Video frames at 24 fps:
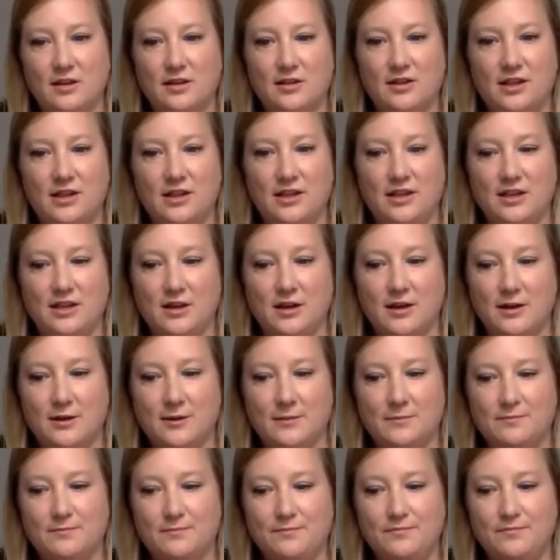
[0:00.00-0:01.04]
the
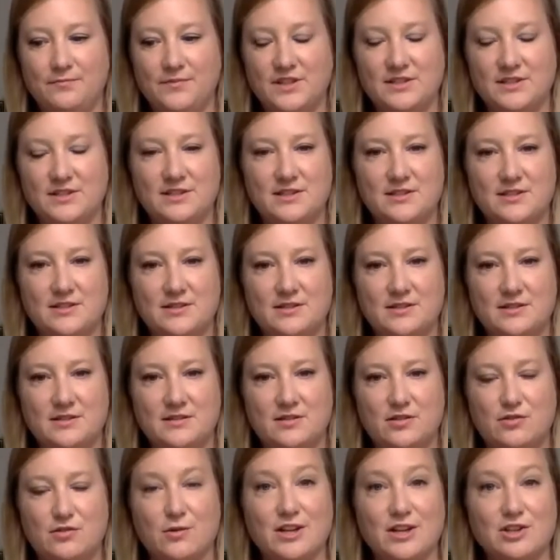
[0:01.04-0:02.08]
this
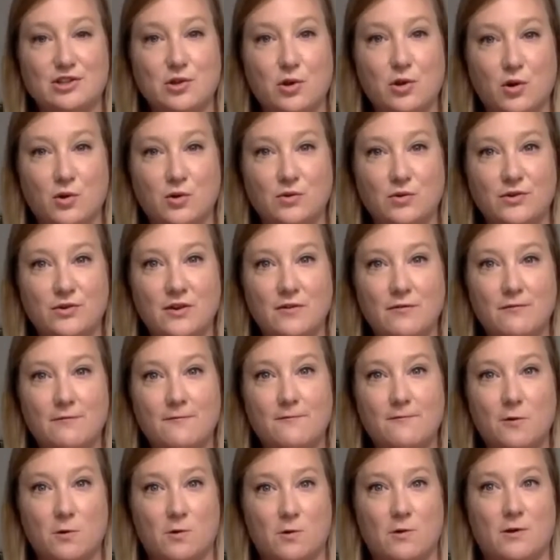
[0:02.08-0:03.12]
threshold
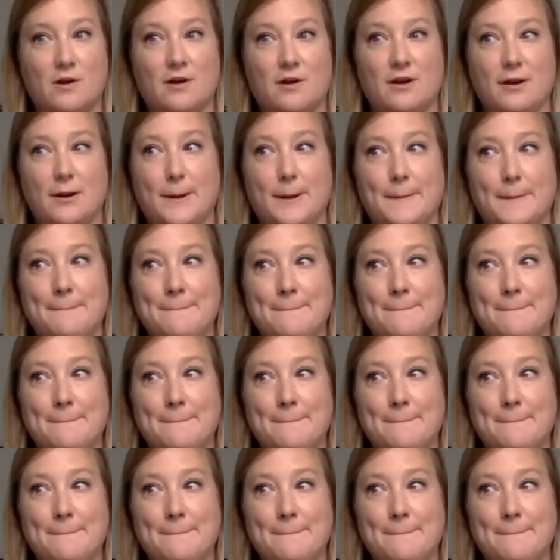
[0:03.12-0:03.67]
for